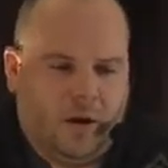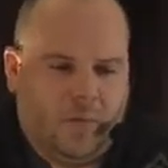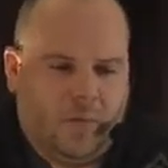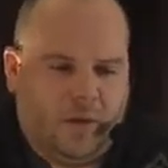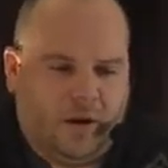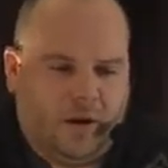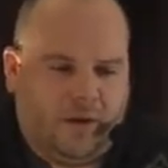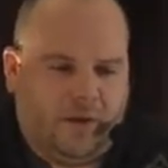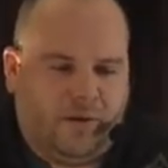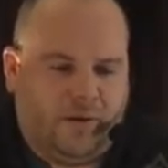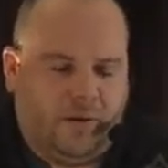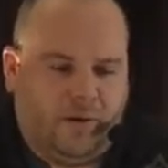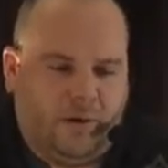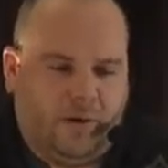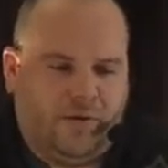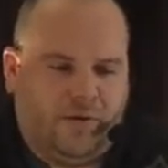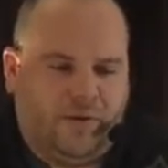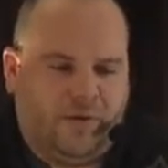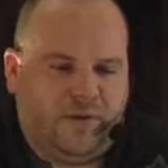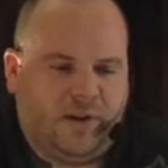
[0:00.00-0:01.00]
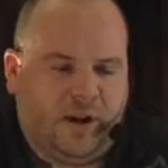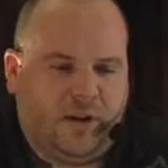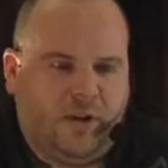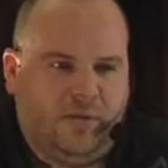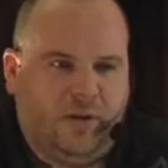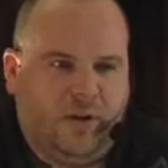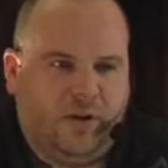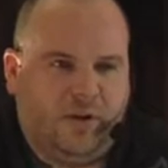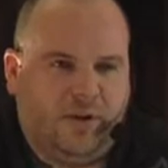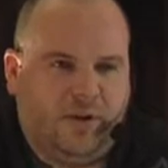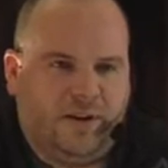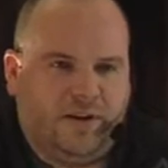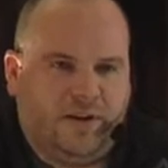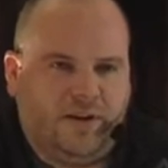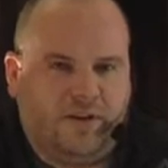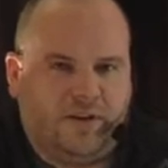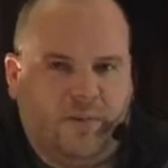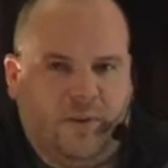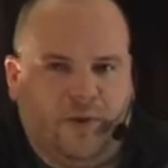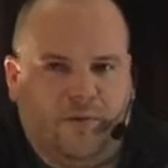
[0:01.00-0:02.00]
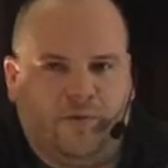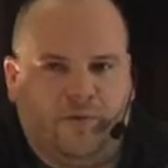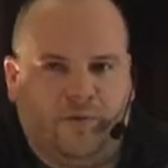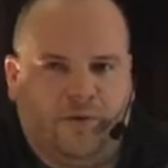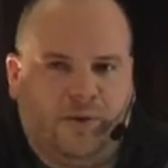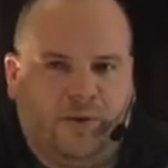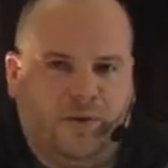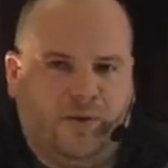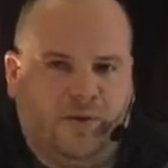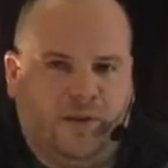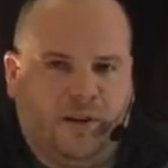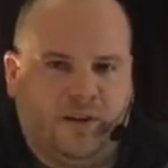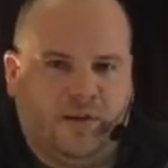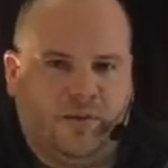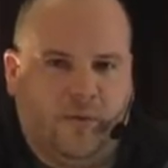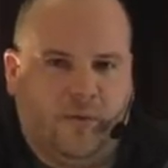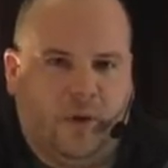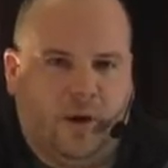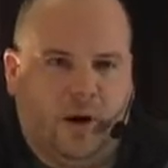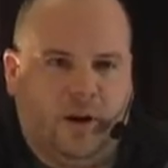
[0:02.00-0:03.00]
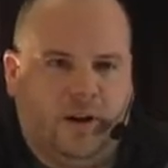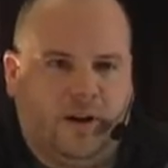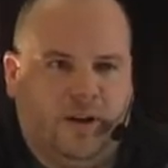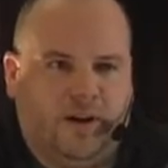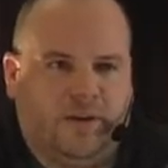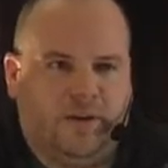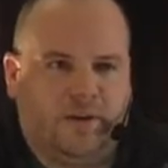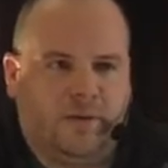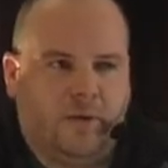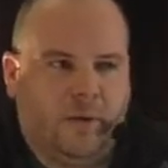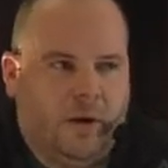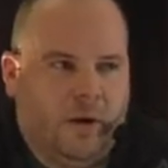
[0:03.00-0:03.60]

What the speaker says: But if you take a look at this, it's meant for two things. One is